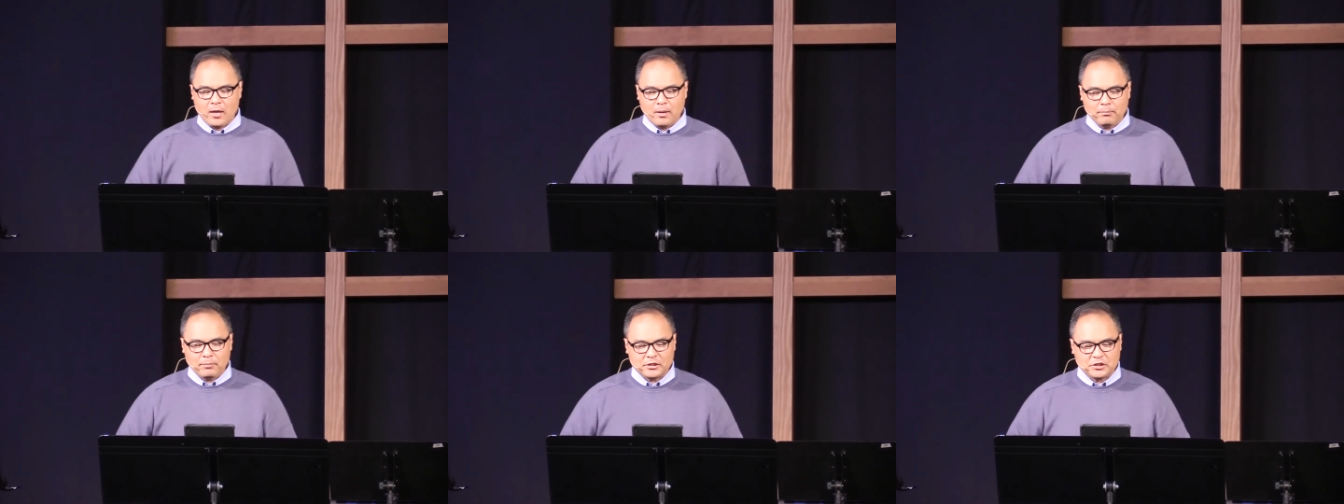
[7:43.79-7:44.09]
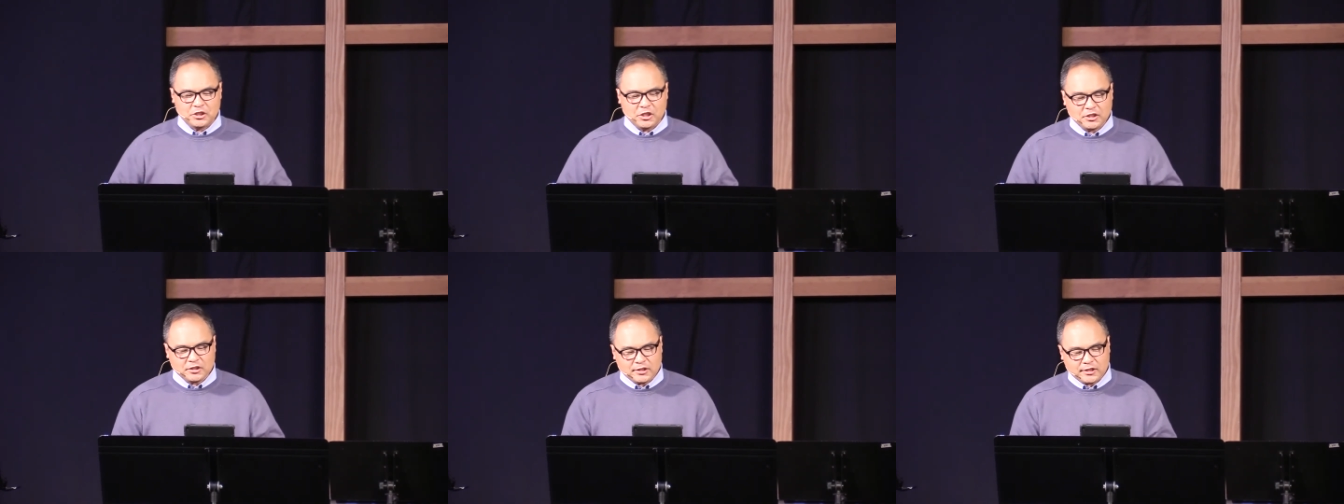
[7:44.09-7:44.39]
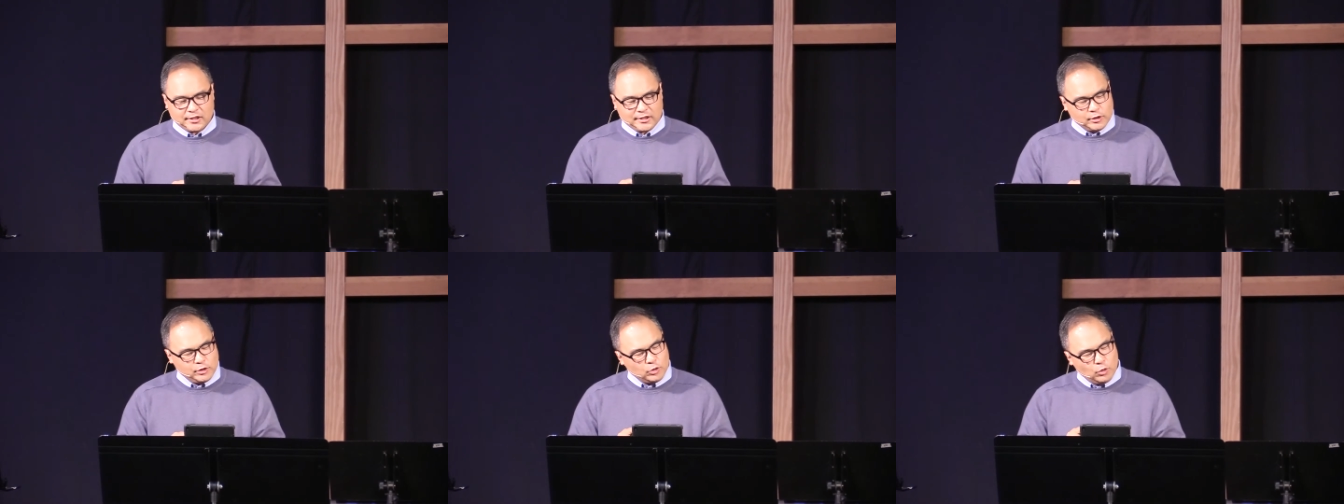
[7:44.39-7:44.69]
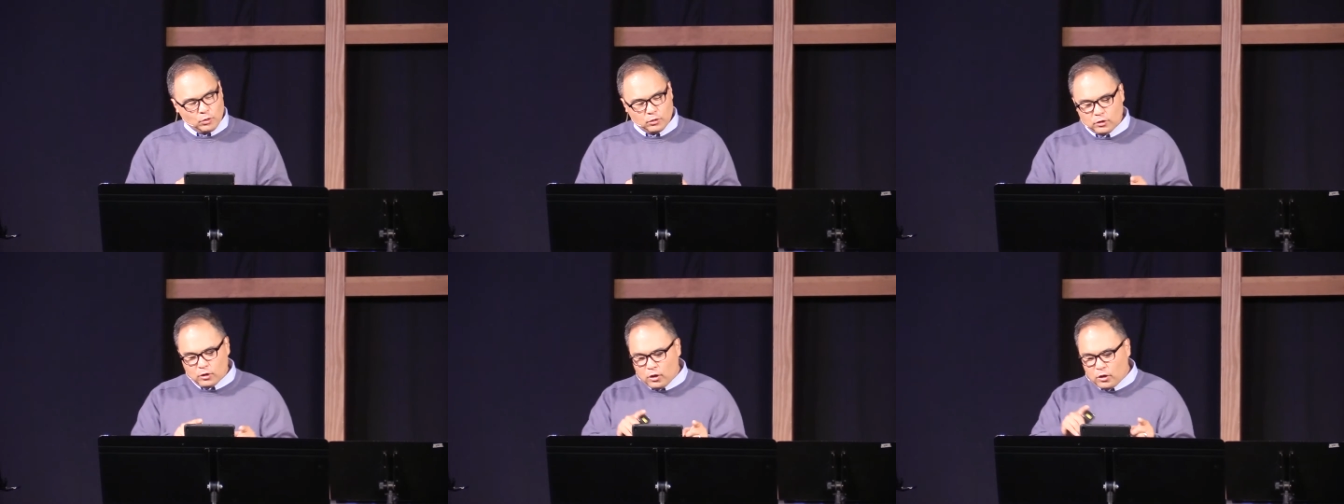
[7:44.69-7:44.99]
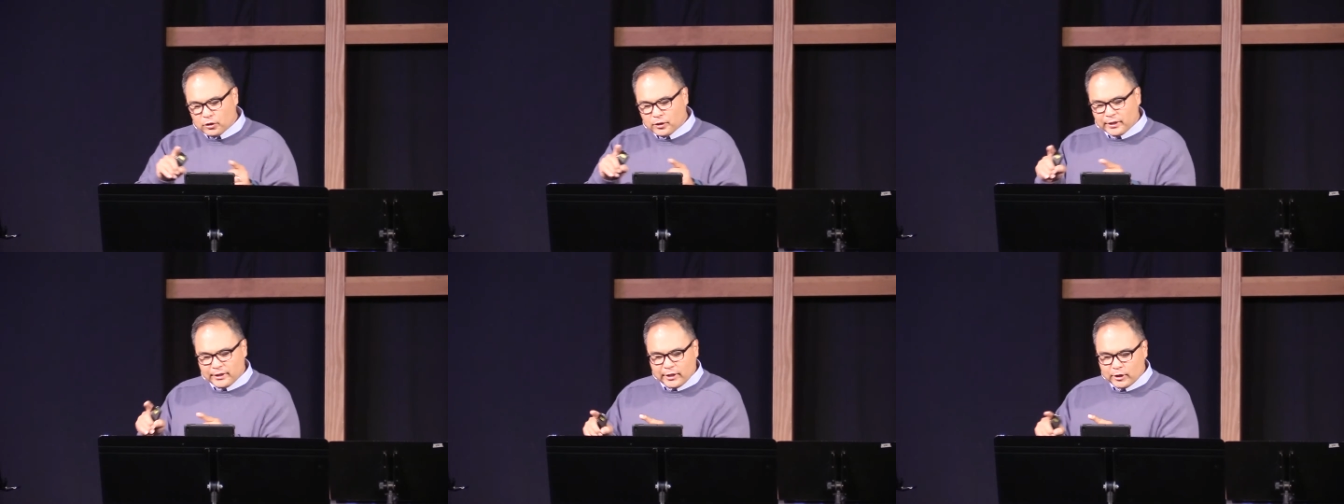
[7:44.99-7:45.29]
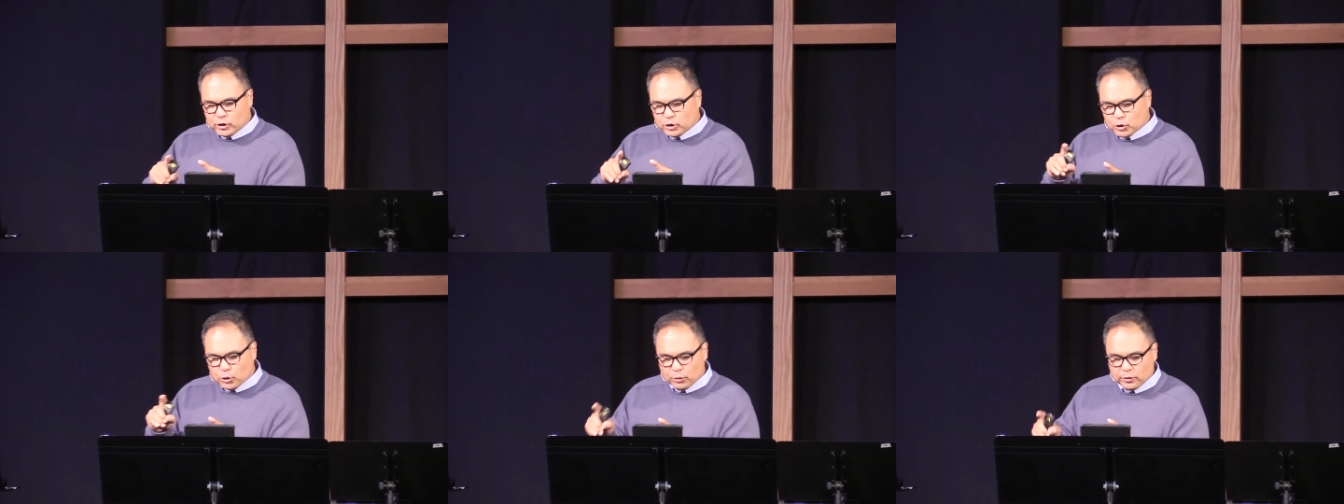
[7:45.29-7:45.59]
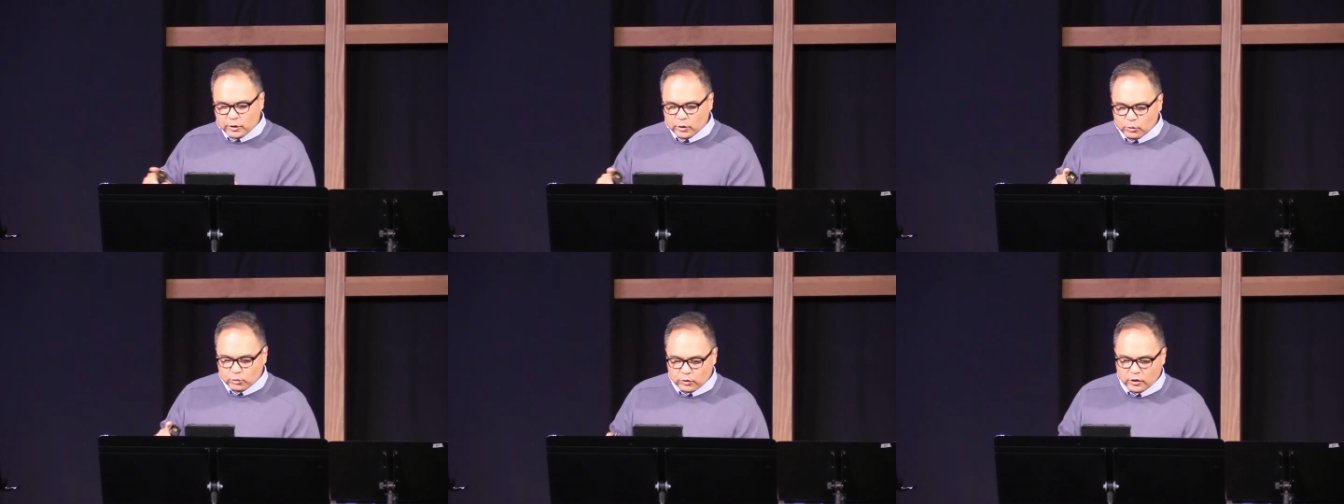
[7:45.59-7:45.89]
but Jesus is no longer at the
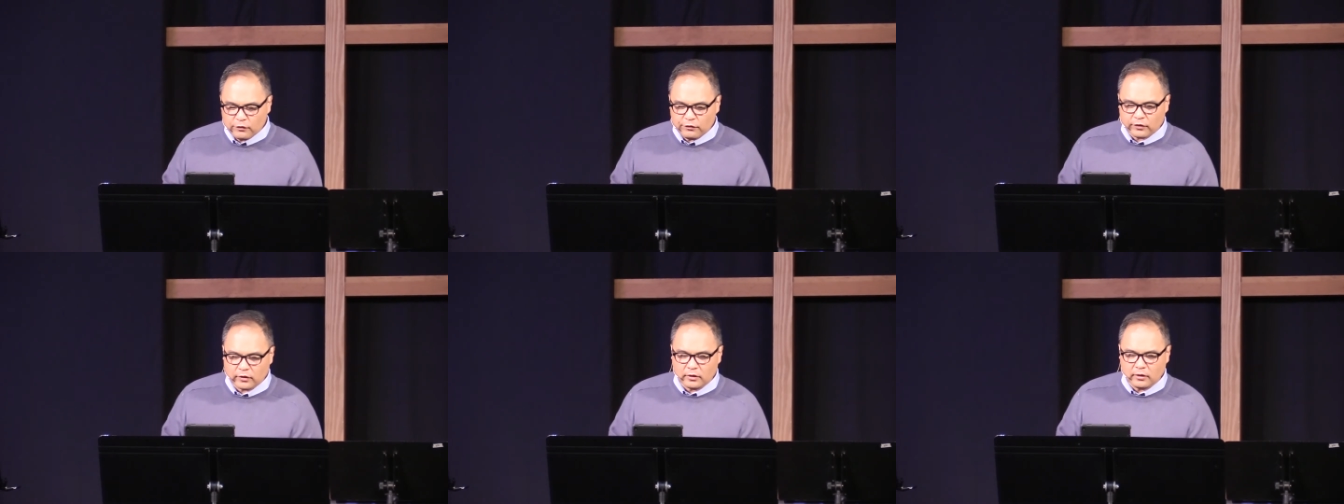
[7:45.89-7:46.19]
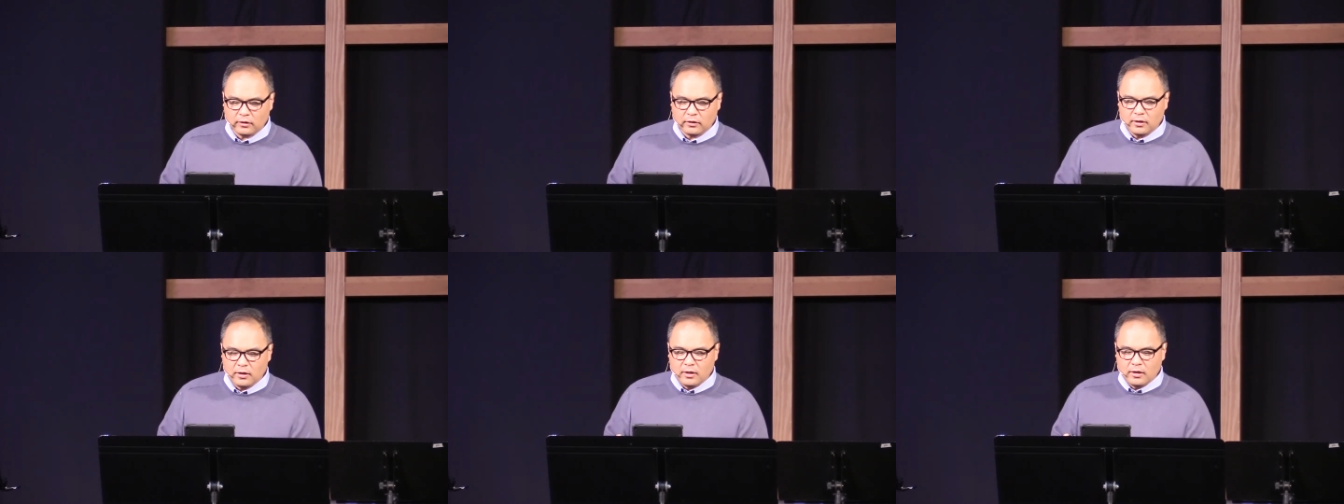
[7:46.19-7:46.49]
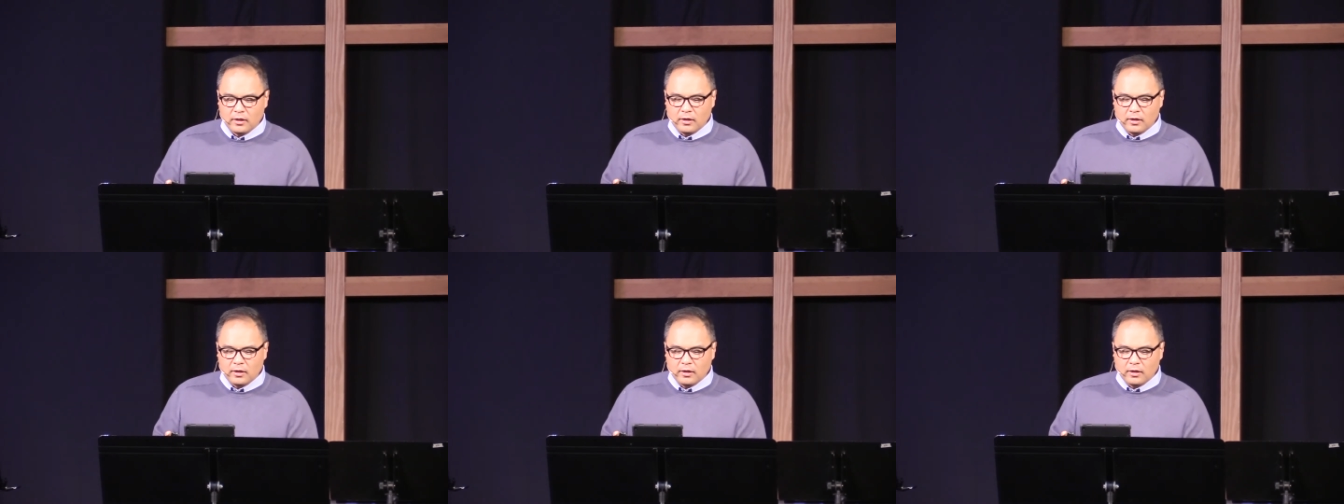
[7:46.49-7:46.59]
Jordan River,